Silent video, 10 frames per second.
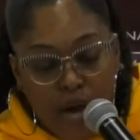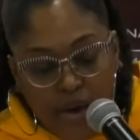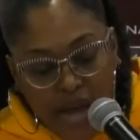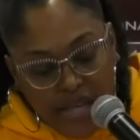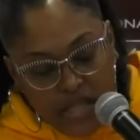
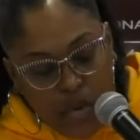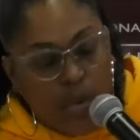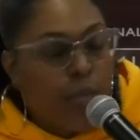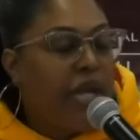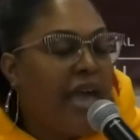Okay, and
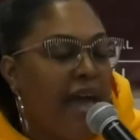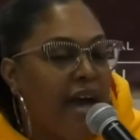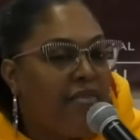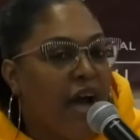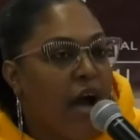so when we
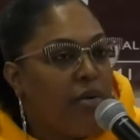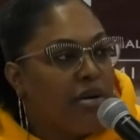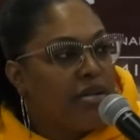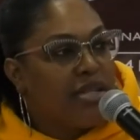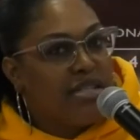have
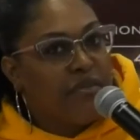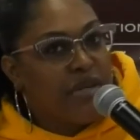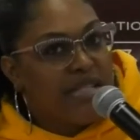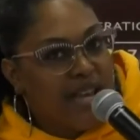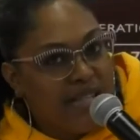our the
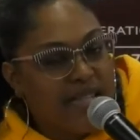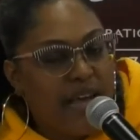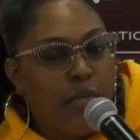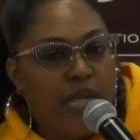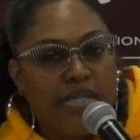different
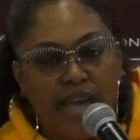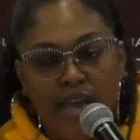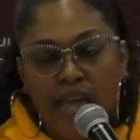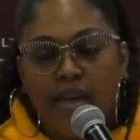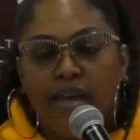tests that we
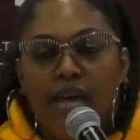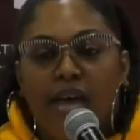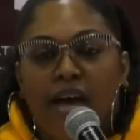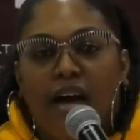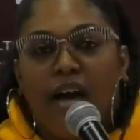take,
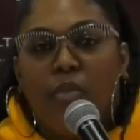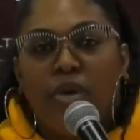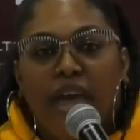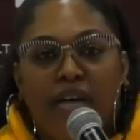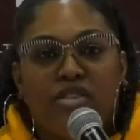
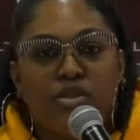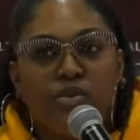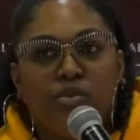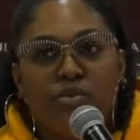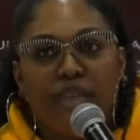um, we have
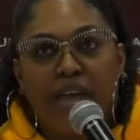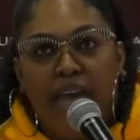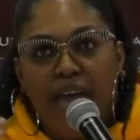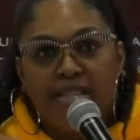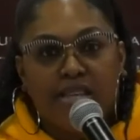to,
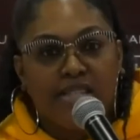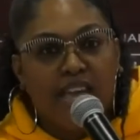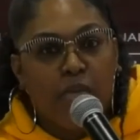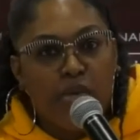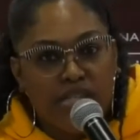they ask
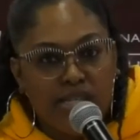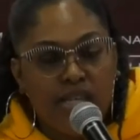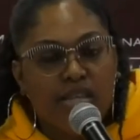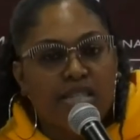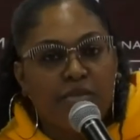us, can we
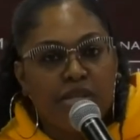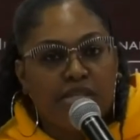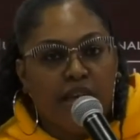see this? And we